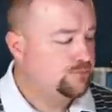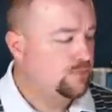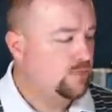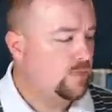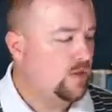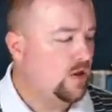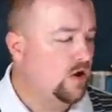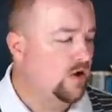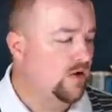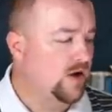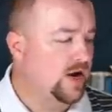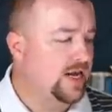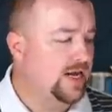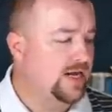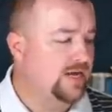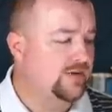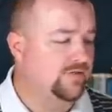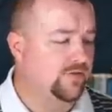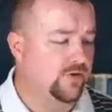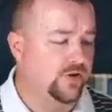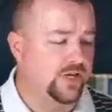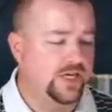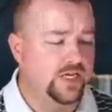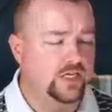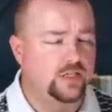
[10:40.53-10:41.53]
All right. And
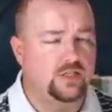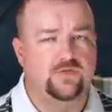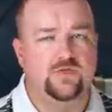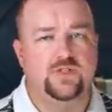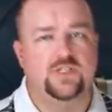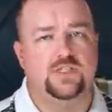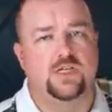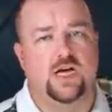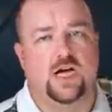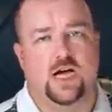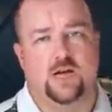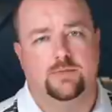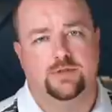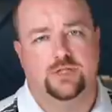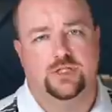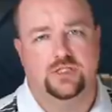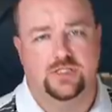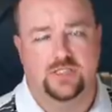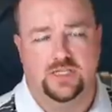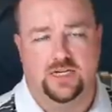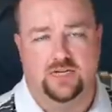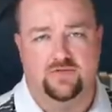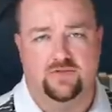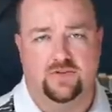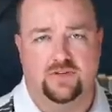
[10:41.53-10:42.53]
for each of these
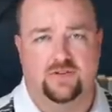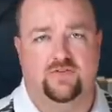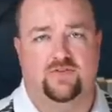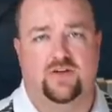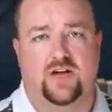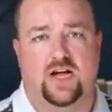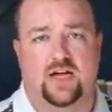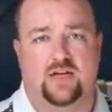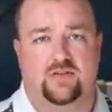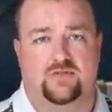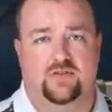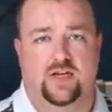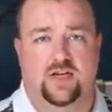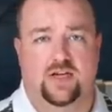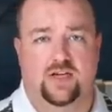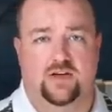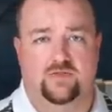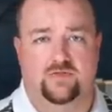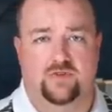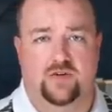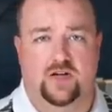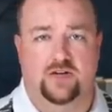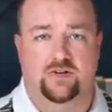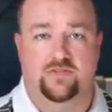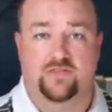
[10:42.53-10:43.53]
options, NV5
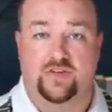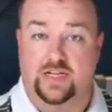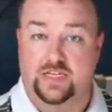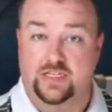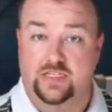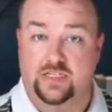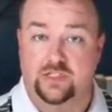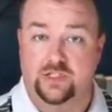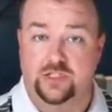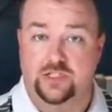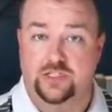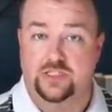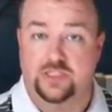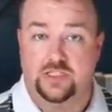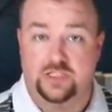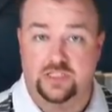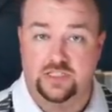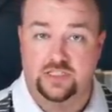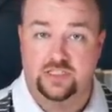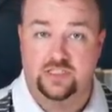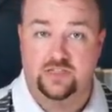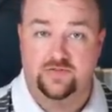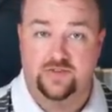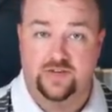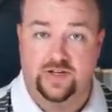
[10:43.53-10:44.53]
gave advantages and
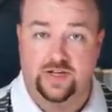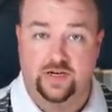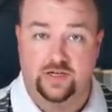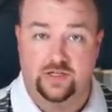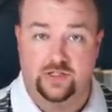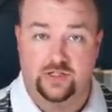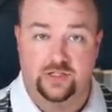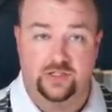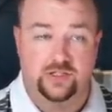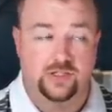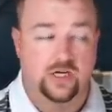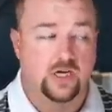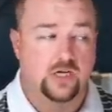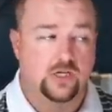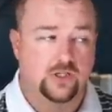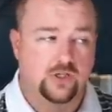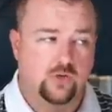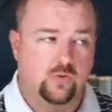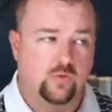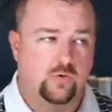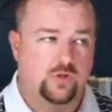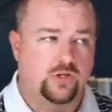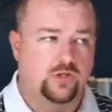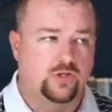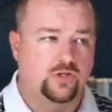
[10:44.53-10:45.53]
disadvantages. So
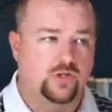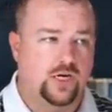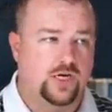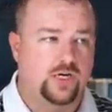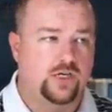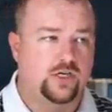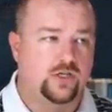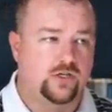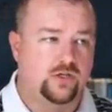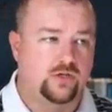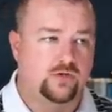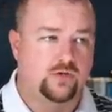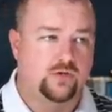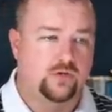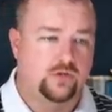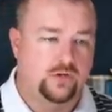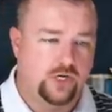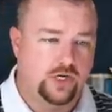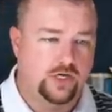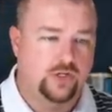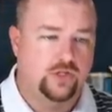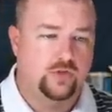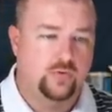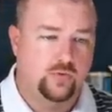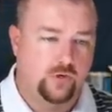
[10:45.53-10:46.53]
what they're trying to do, they're
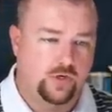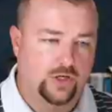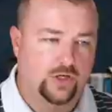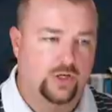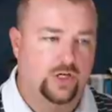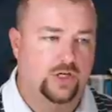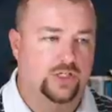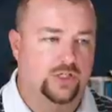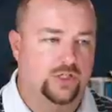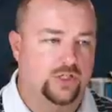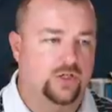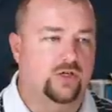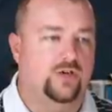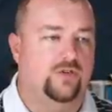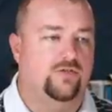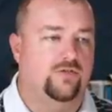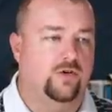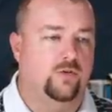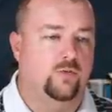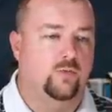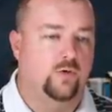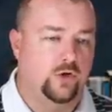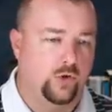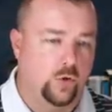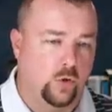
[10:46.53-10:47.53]
trying to do what a good engineering
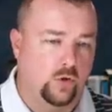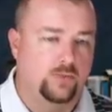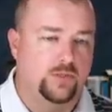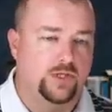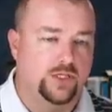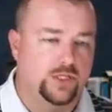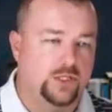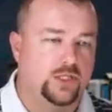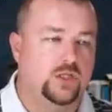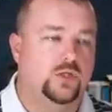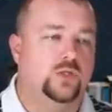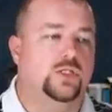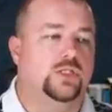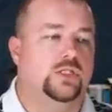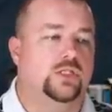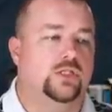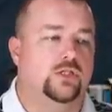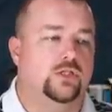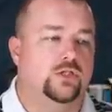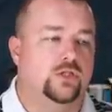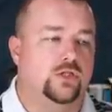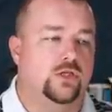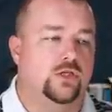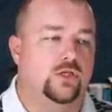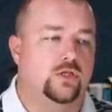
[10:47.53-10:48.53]
firm would normally do.
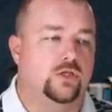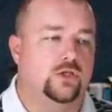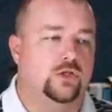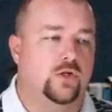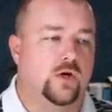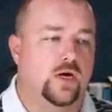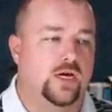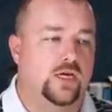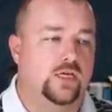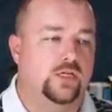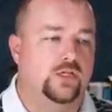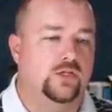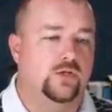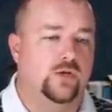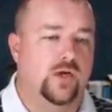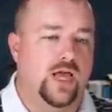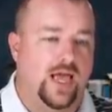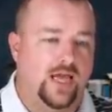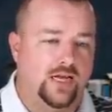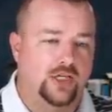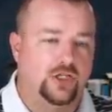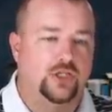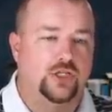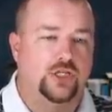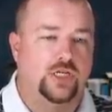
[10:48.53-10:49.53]
And they're trying to
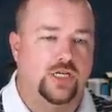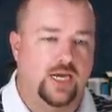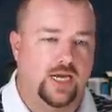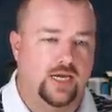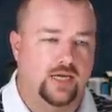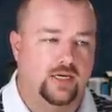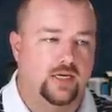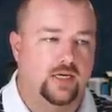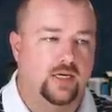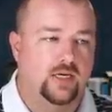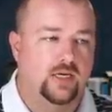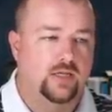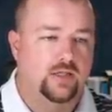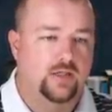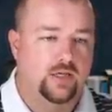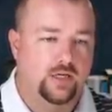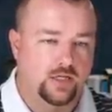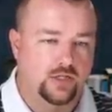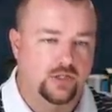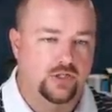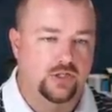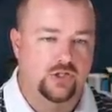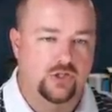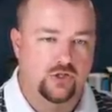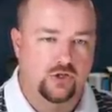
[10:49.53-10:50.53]
educate the
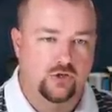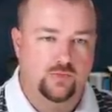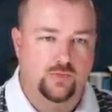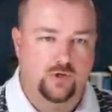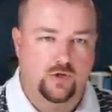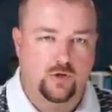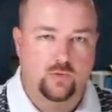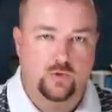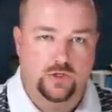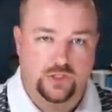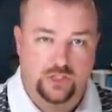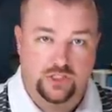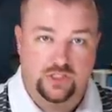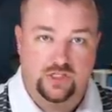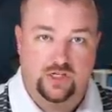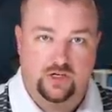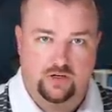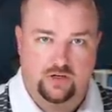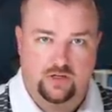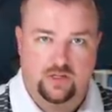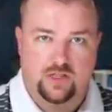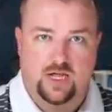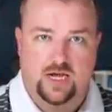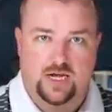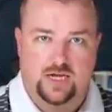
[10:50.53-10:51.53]
consumer, which is
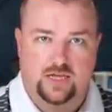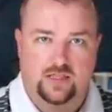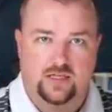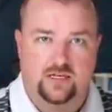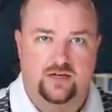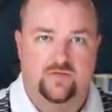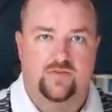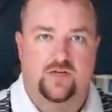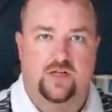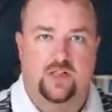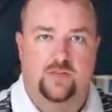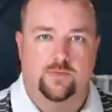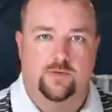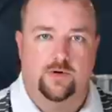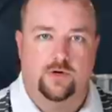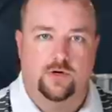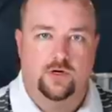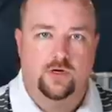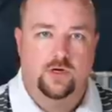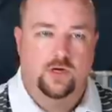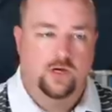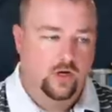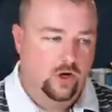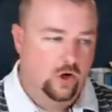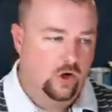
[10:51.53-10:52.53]
their client, the
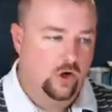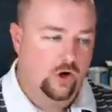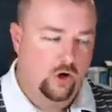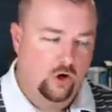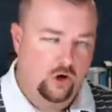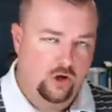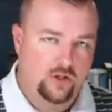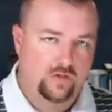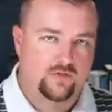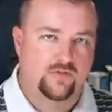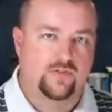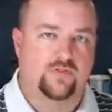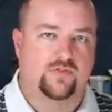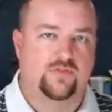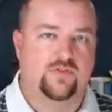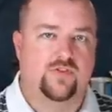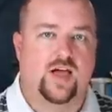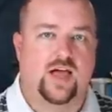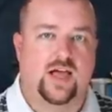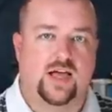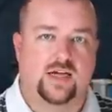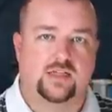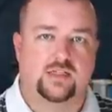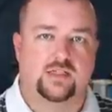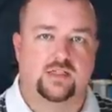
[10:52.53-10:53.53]
developer, on all of the
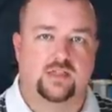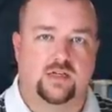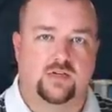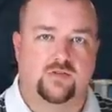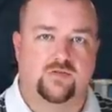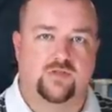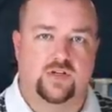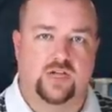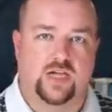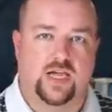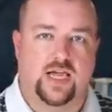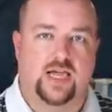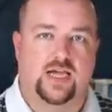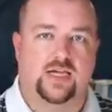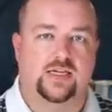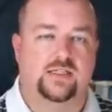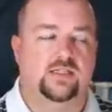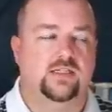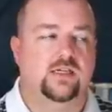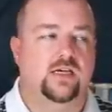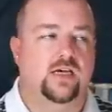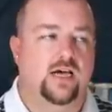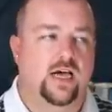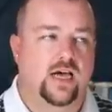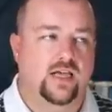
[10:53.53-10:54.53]
facts of the
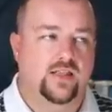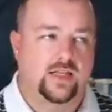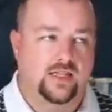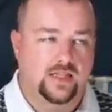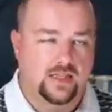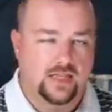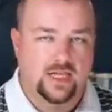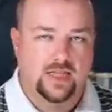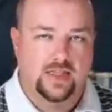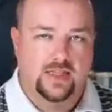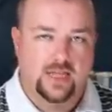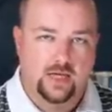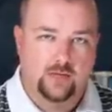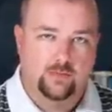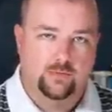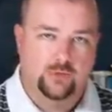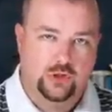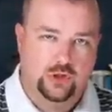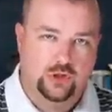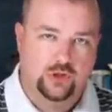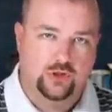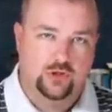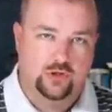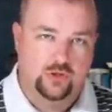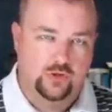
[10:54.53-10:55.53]
case, and then let them
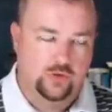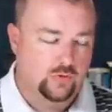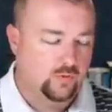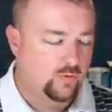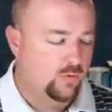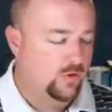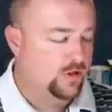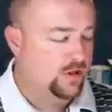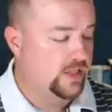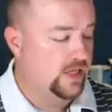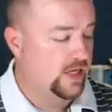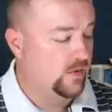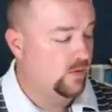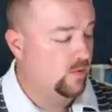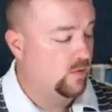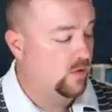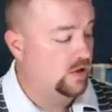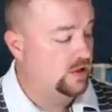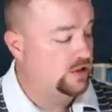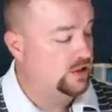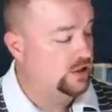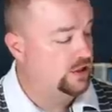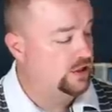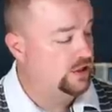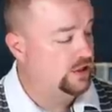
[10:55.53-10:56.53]
choose what they
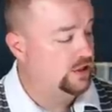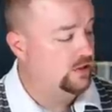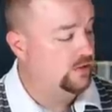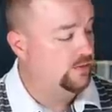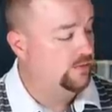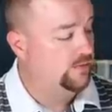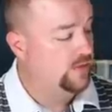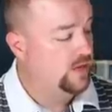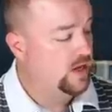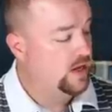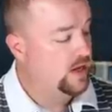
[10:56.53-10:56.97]
want to do.